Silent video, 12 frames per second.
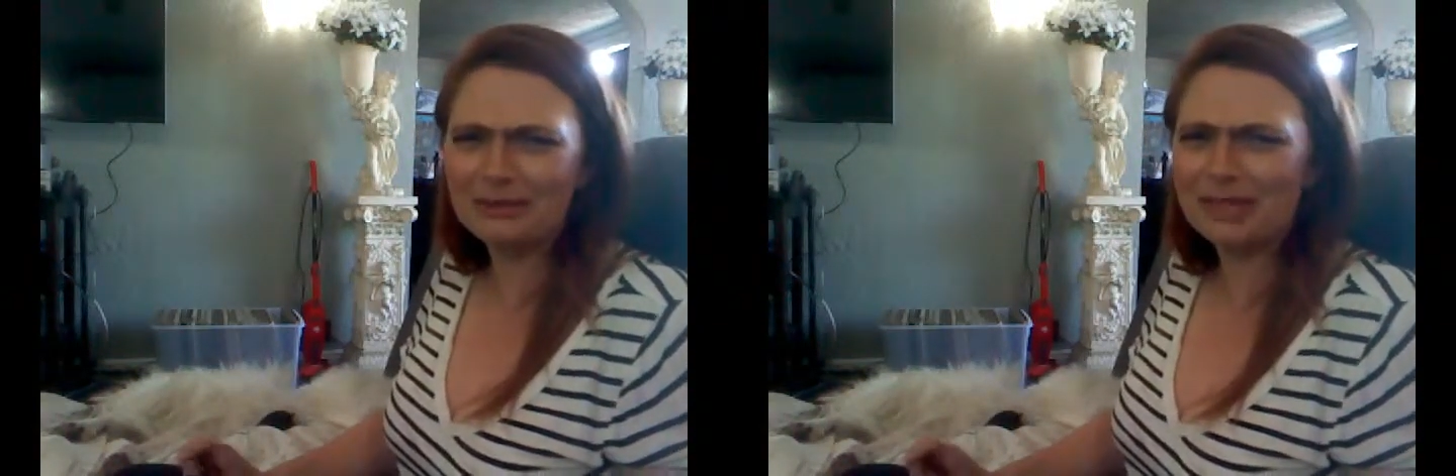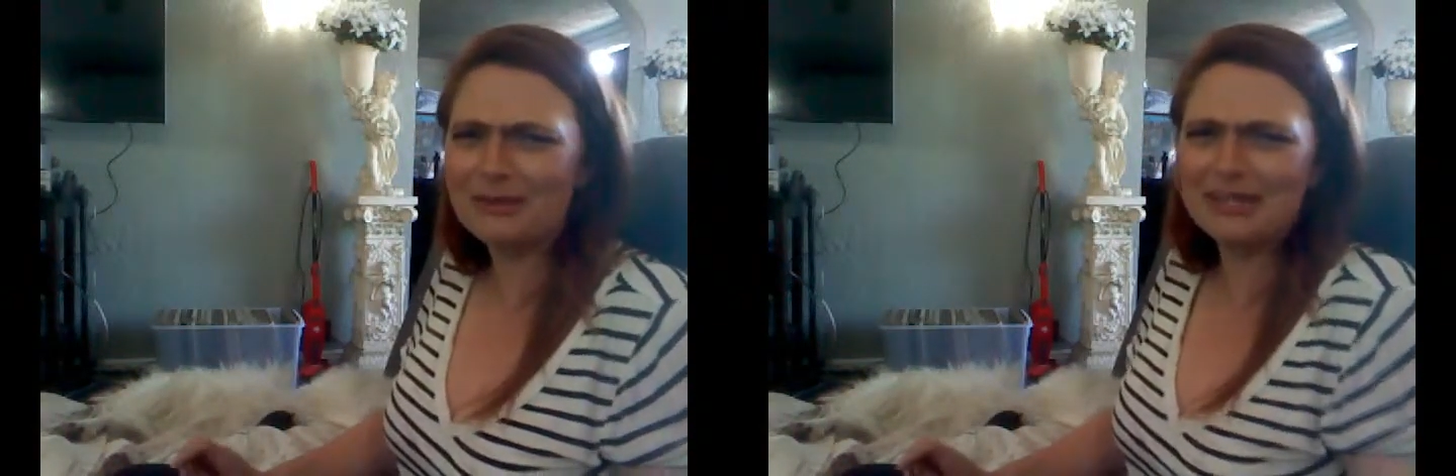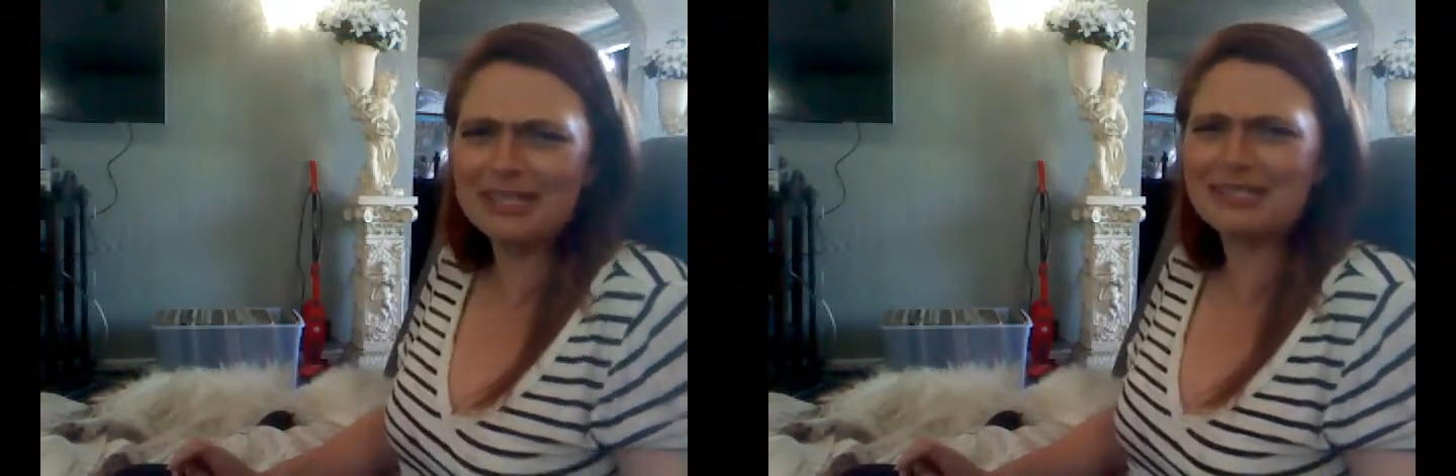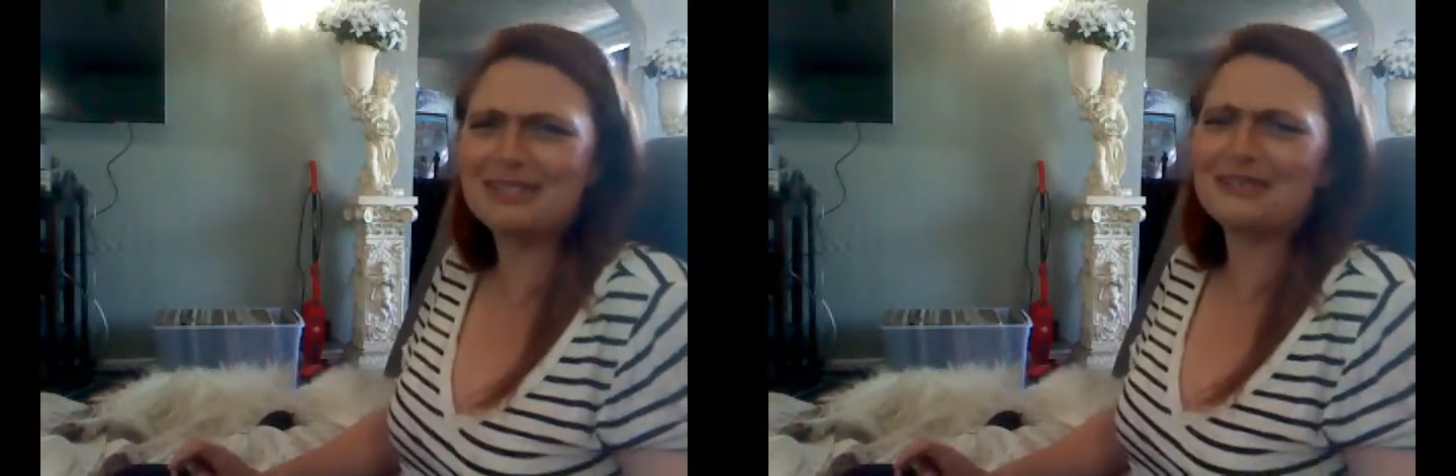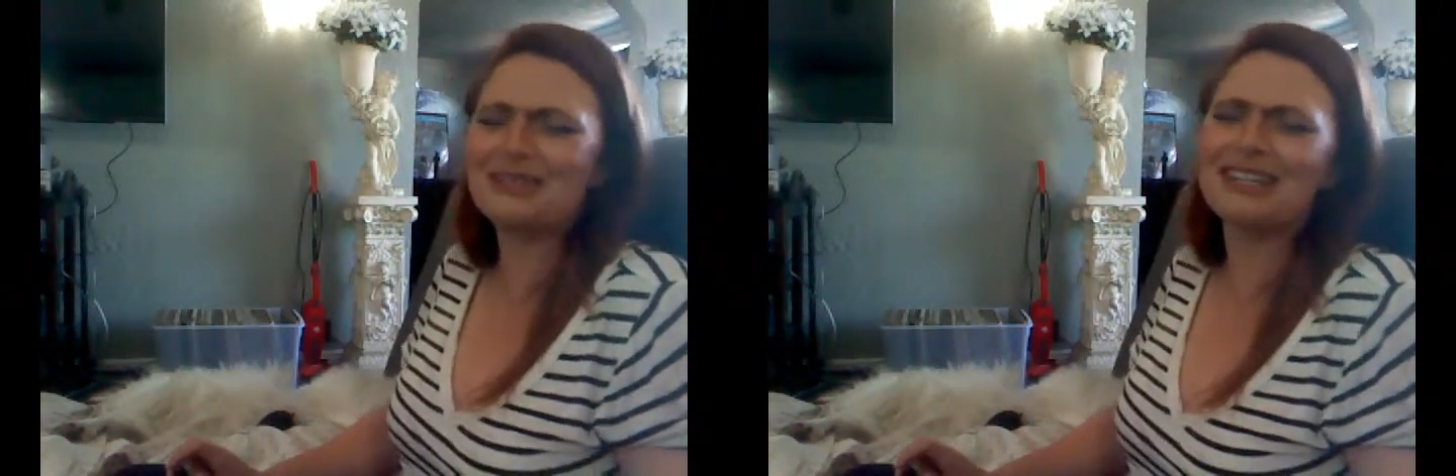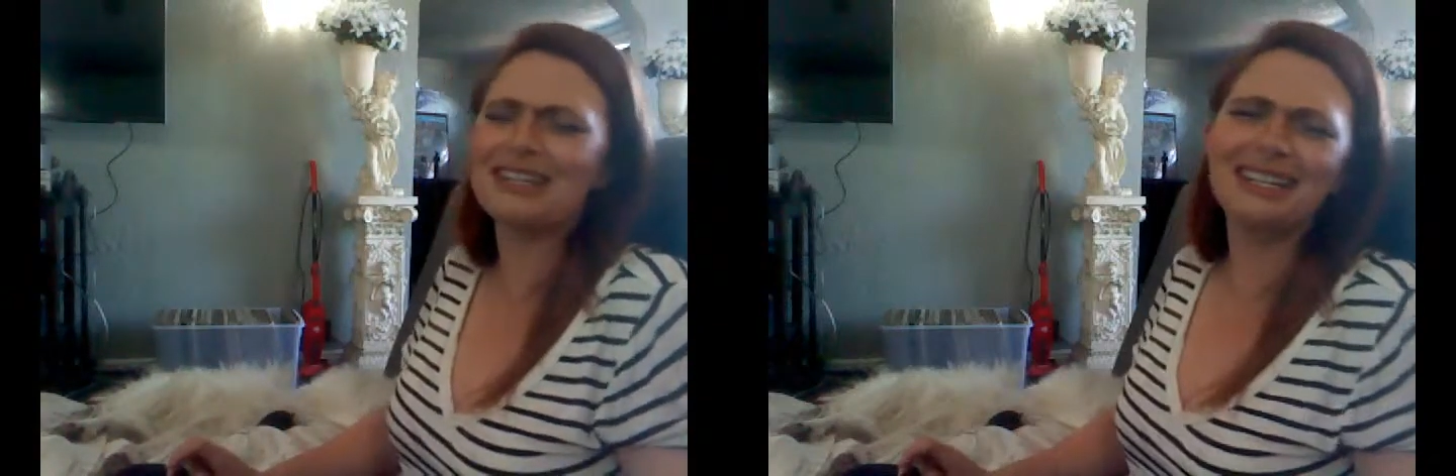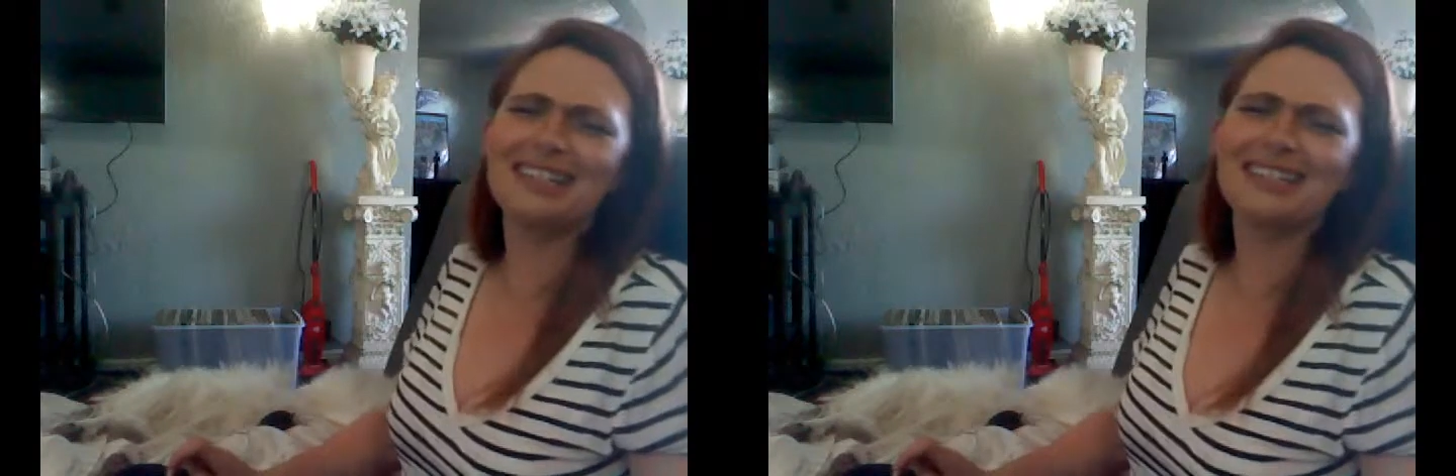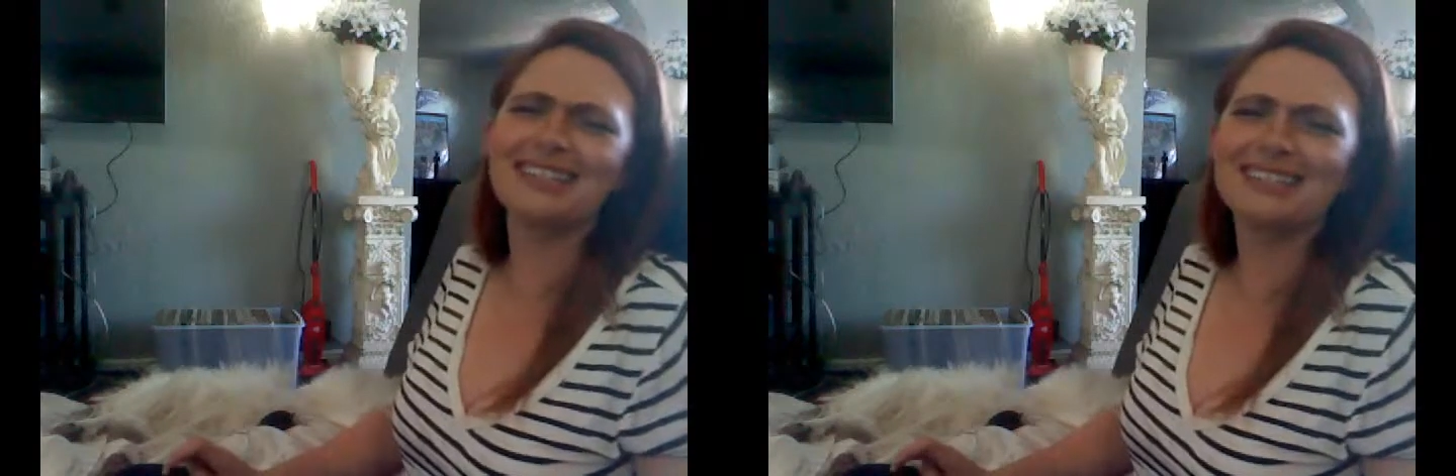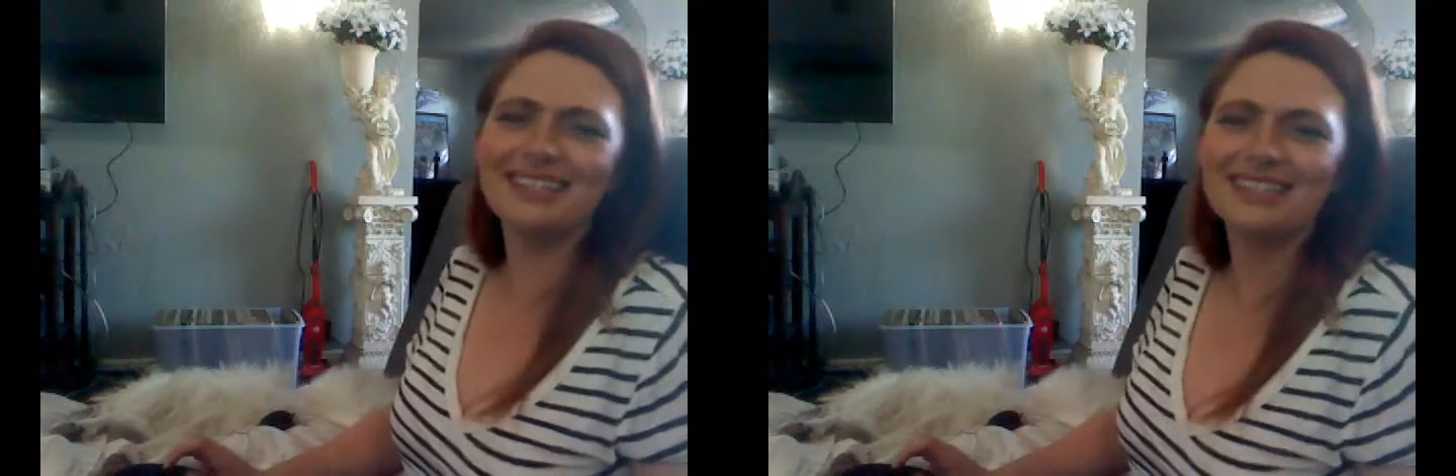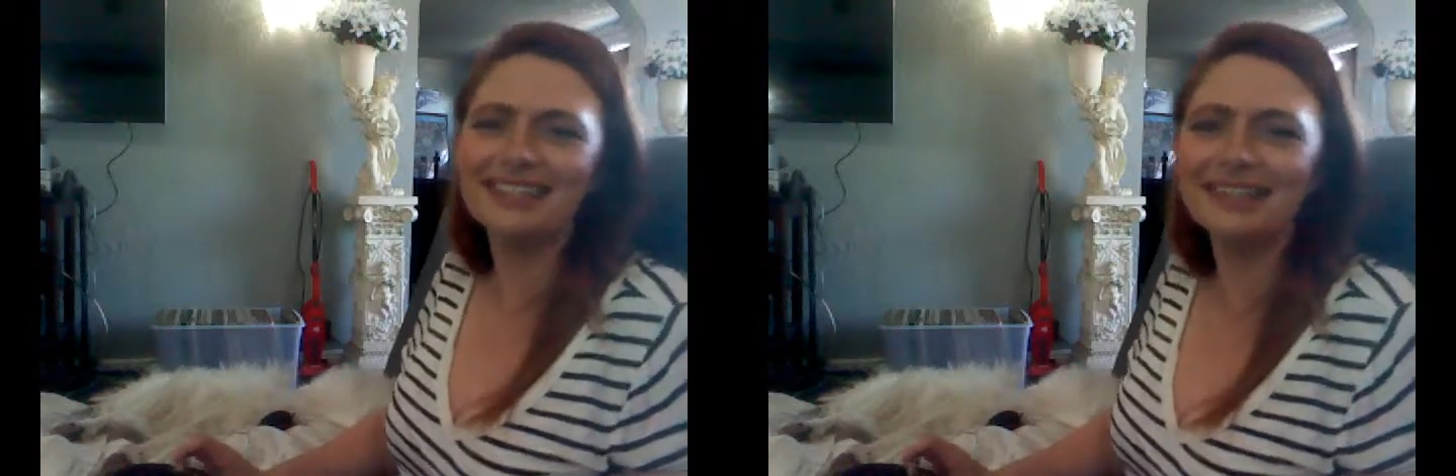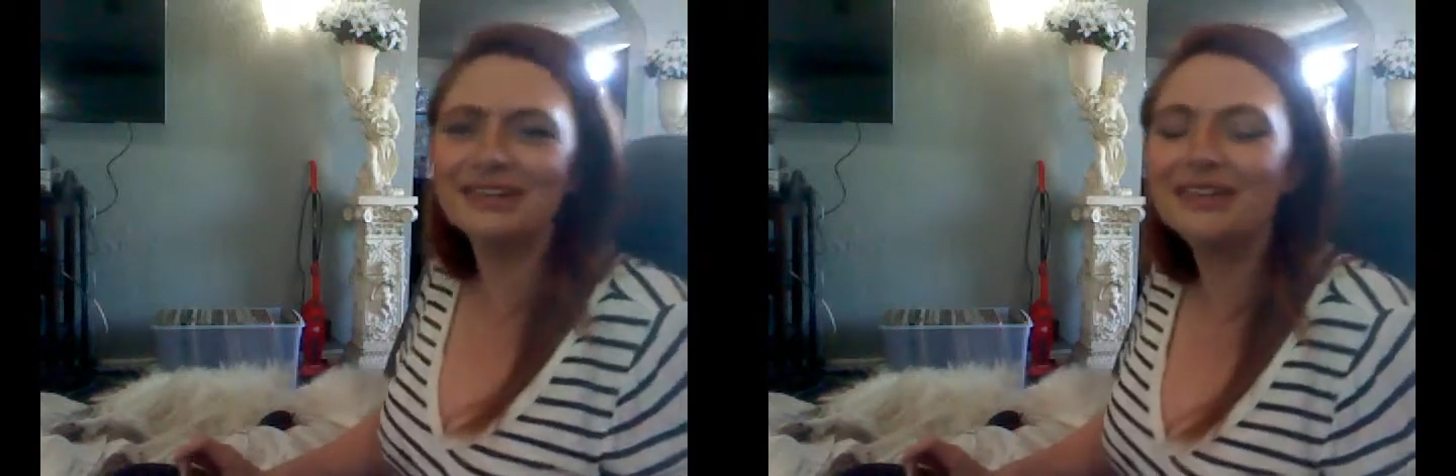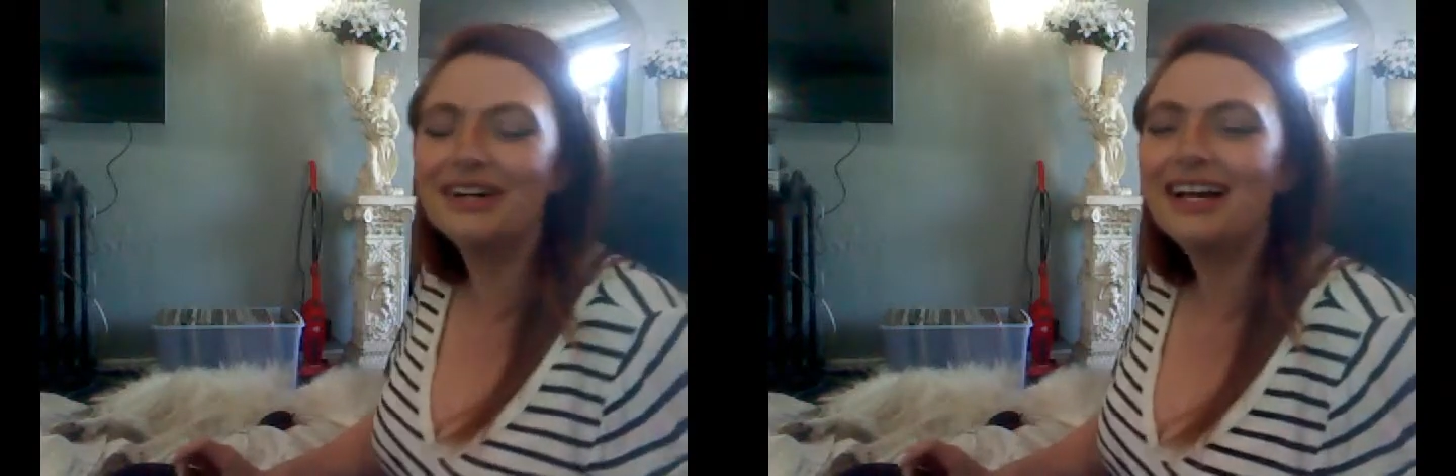Like, we didn't do anything to
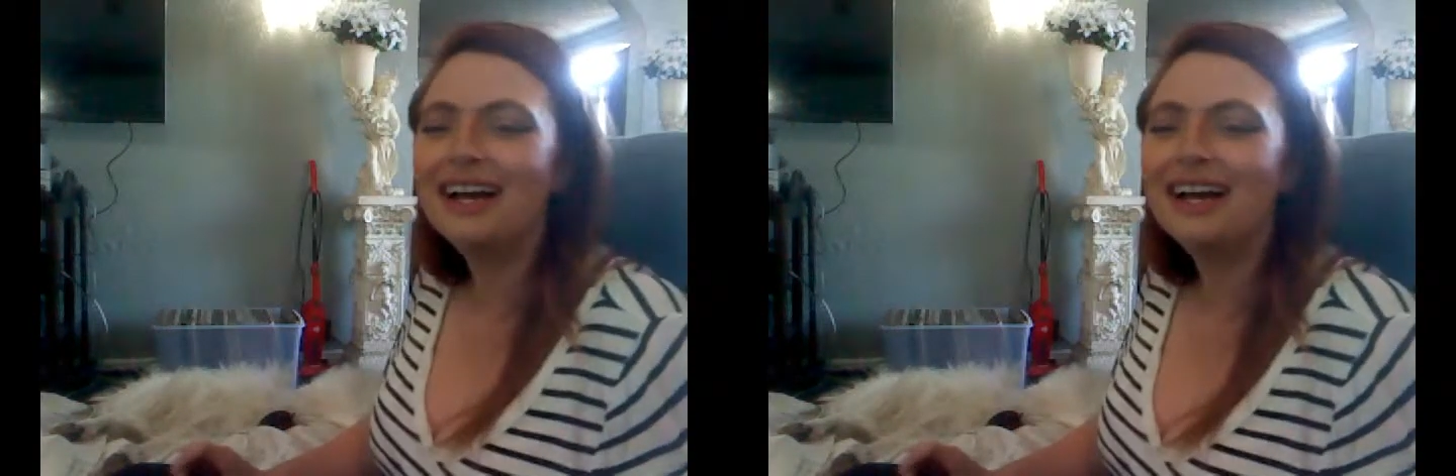you.